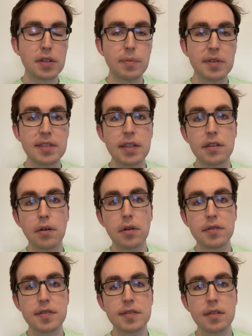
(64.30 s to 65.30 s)
busy
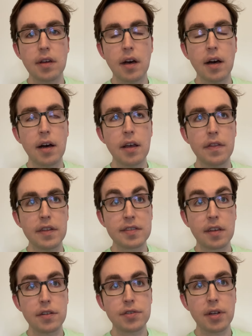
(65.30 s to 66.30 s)
adults in this
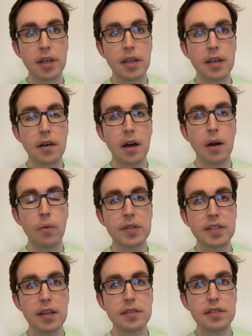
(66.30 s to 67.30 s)
country, we
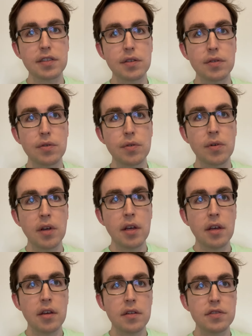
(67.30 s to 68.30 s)
tend to
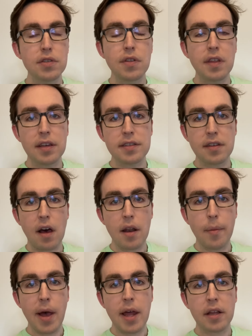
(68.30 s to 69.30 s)
do things
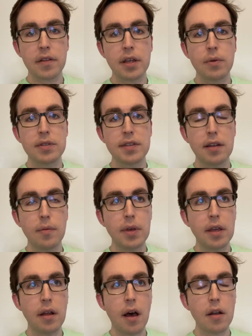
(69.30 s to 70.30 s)
automatically. We tend to be
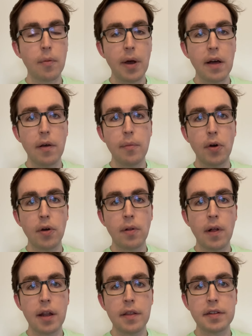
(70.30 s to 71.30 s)
in autopilot mode a
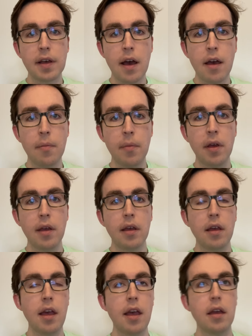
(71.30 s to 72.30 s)
lot of the time,
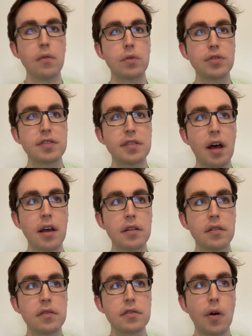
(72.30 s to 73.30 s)
and we're just not
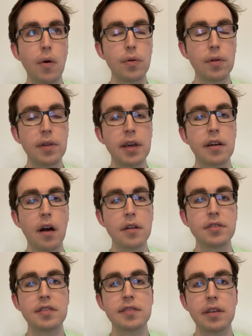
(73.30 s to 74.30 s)
totally
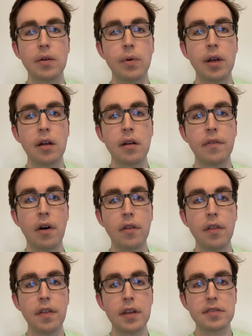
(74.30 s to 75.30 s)
consciously aware of all
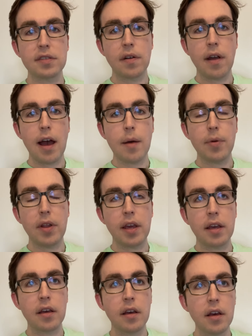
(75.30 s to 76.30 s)
the things that are
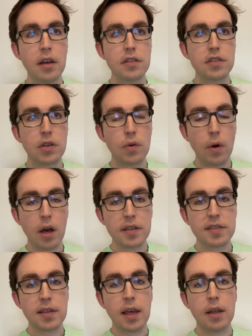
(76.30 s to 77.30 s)
happening to
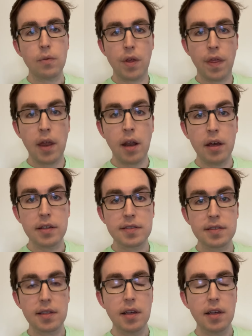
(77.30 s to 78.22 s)
us and within us.